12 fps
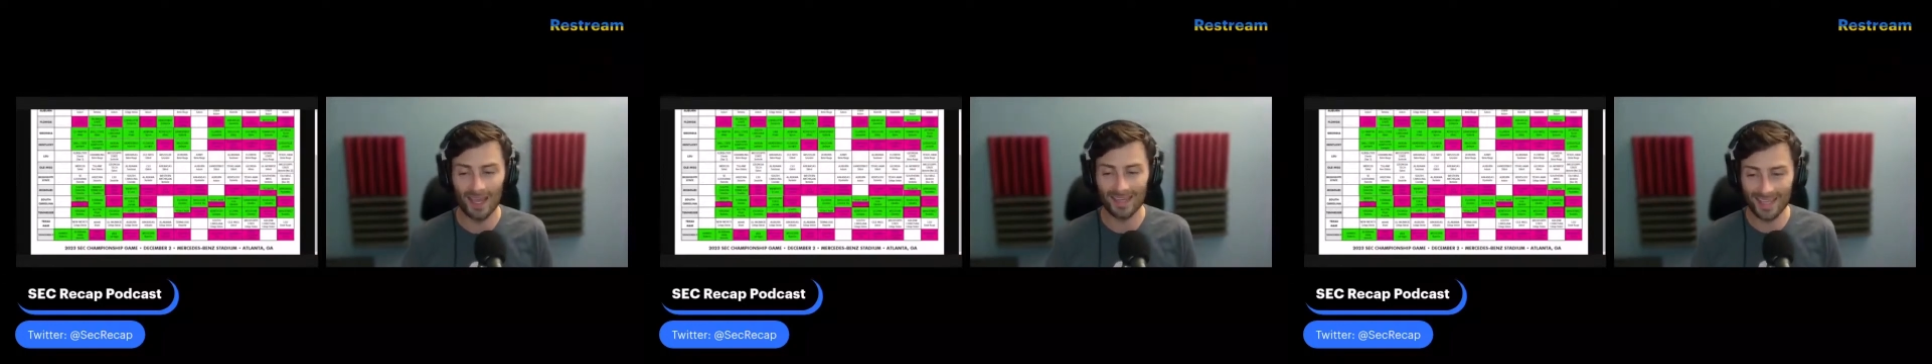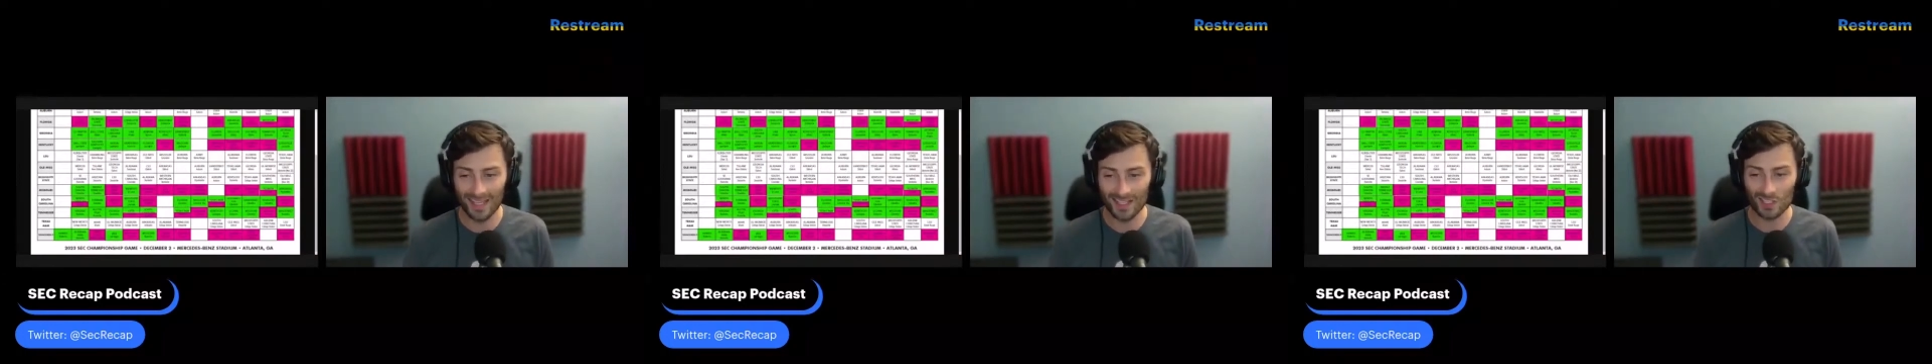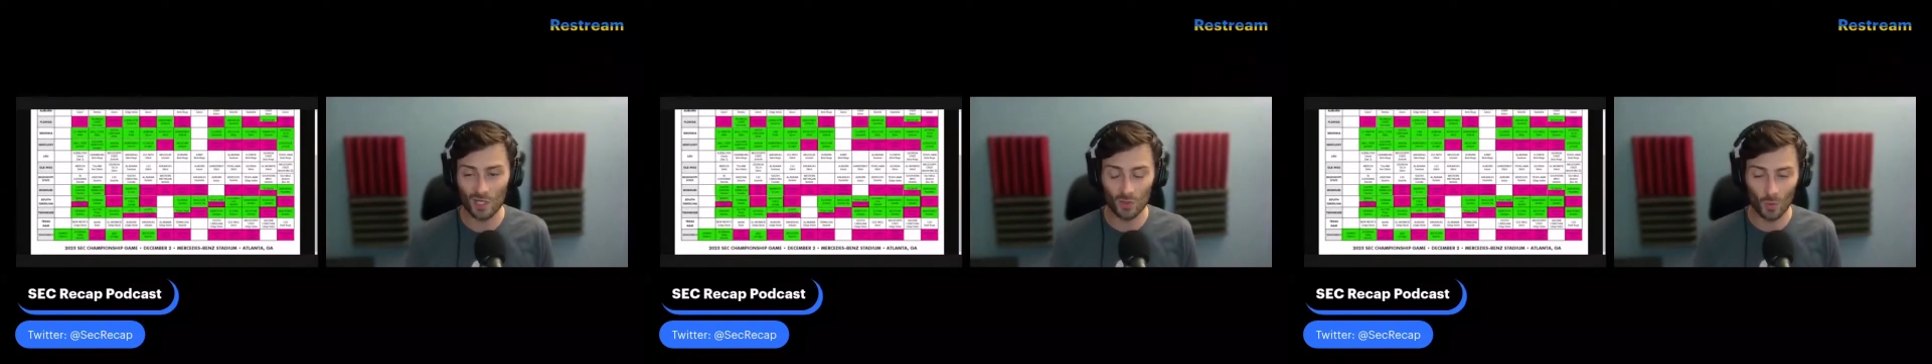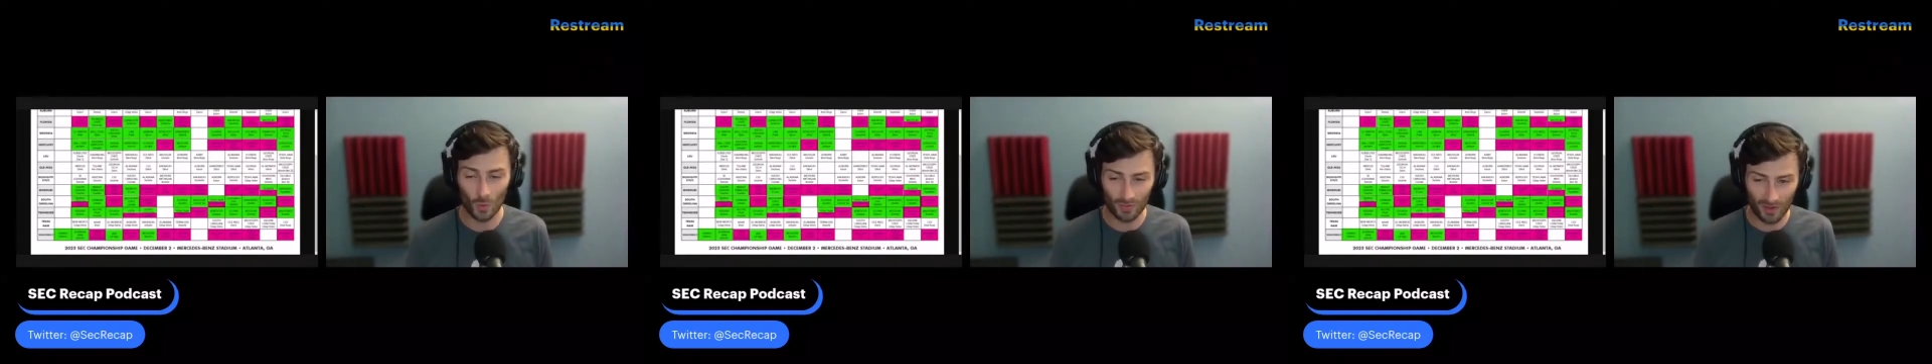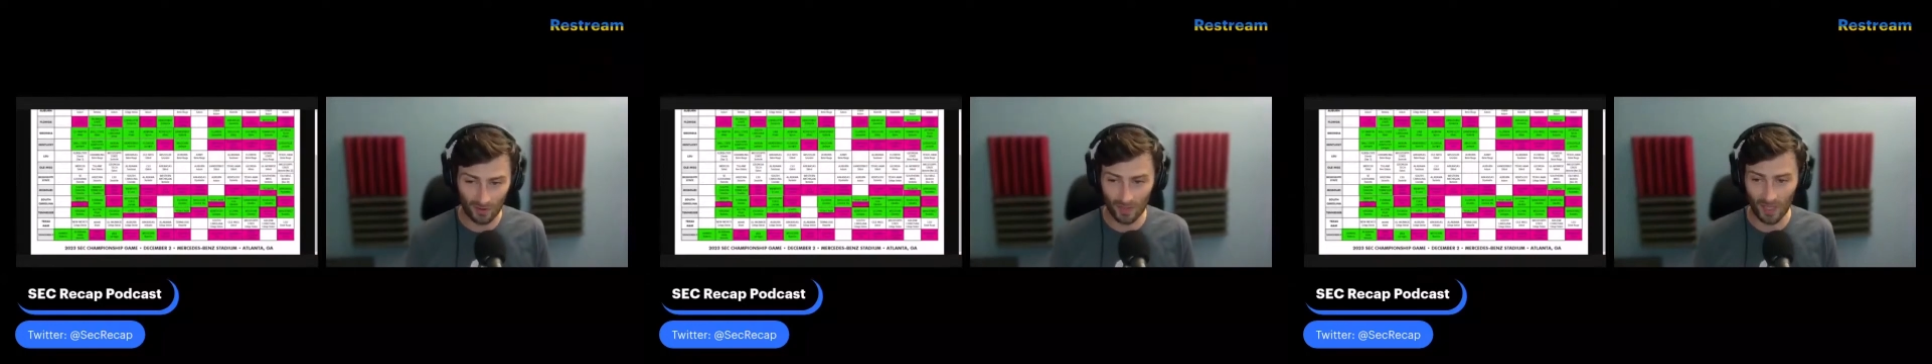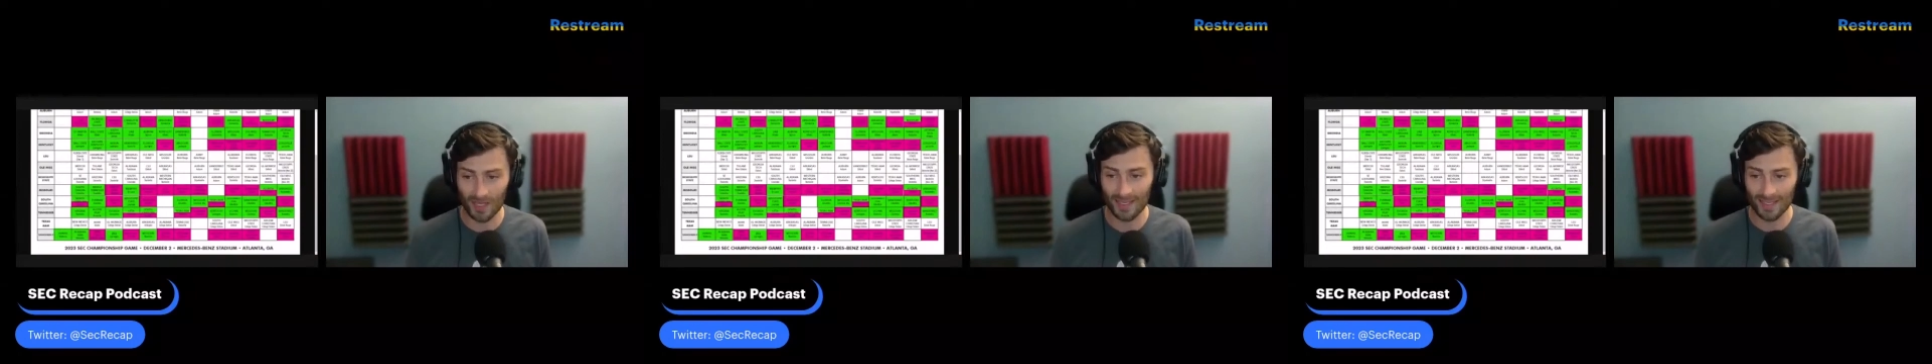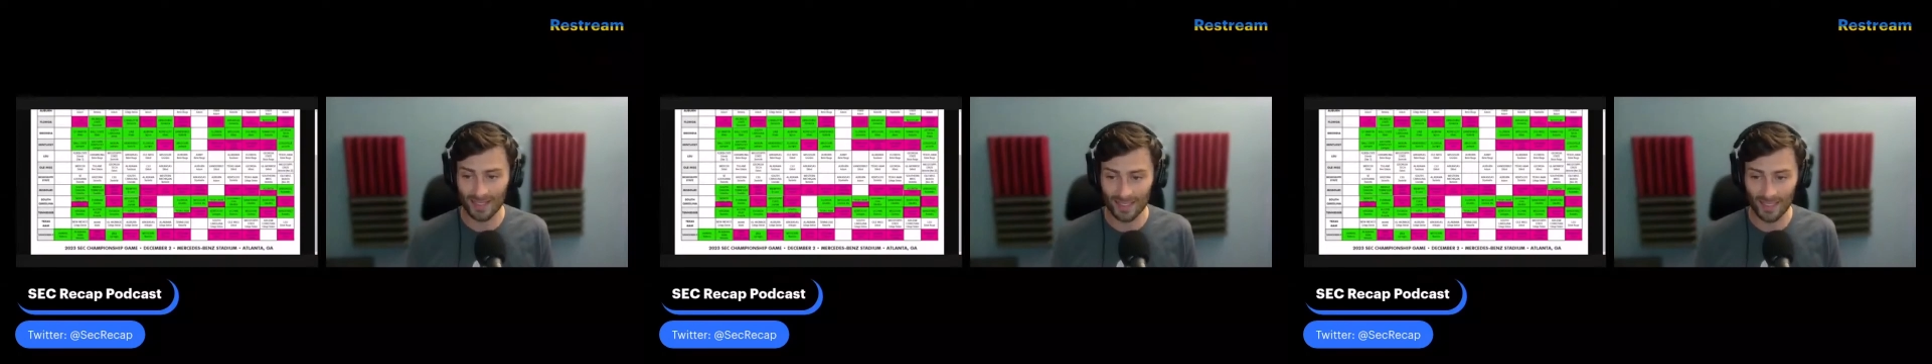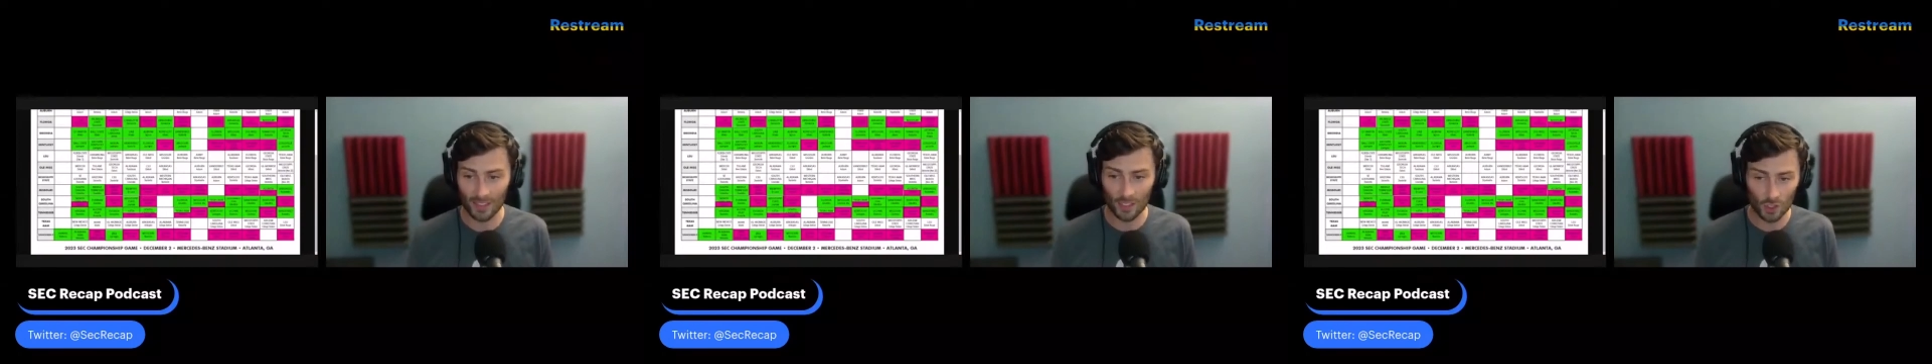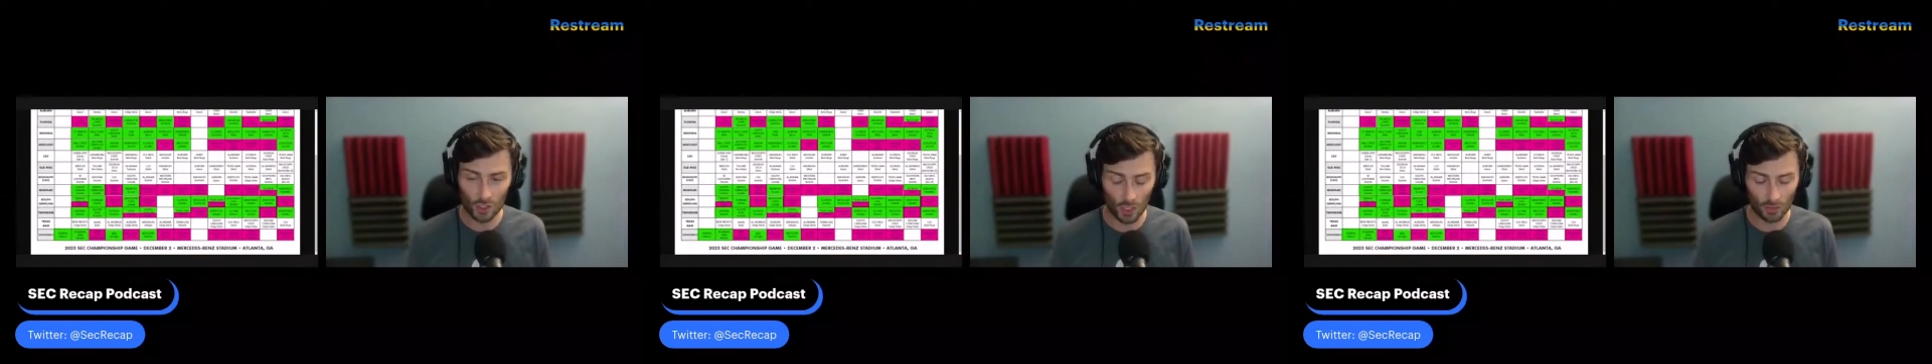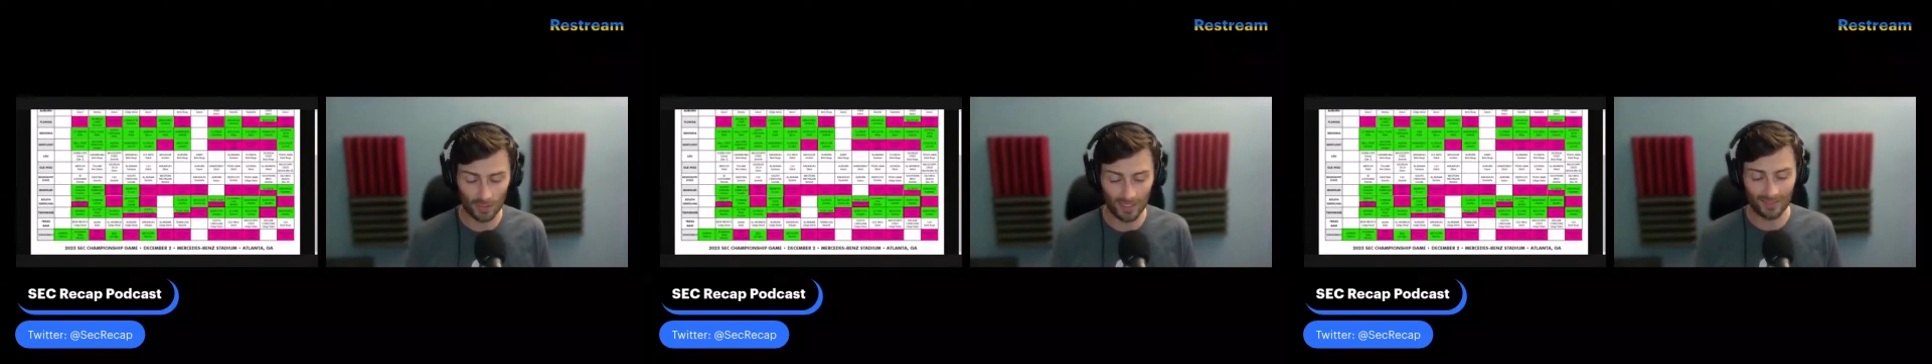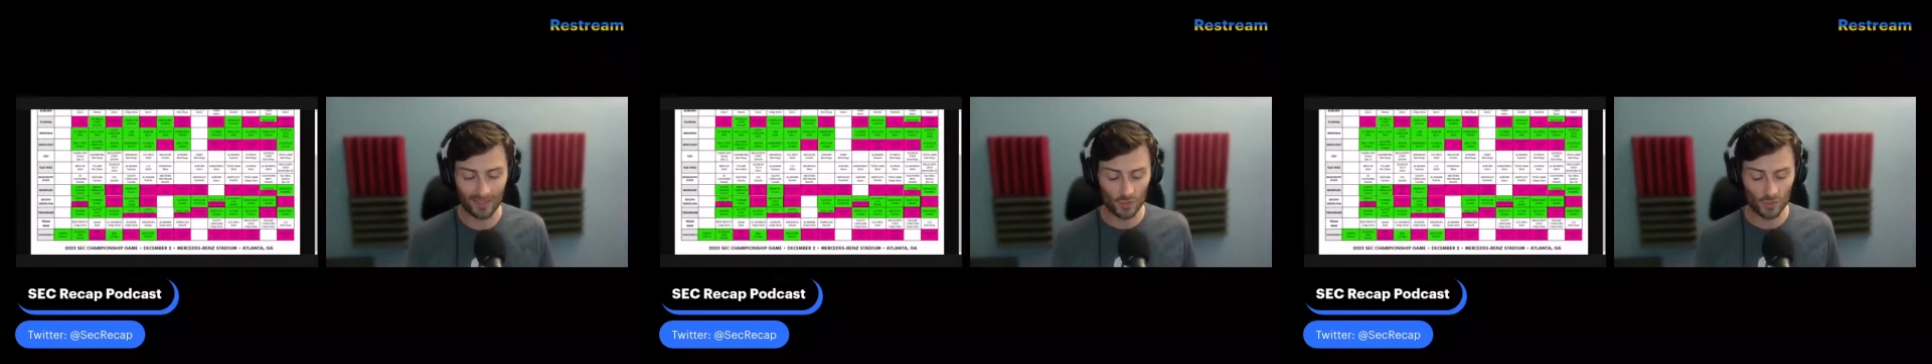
against North Carolina in Charlotte.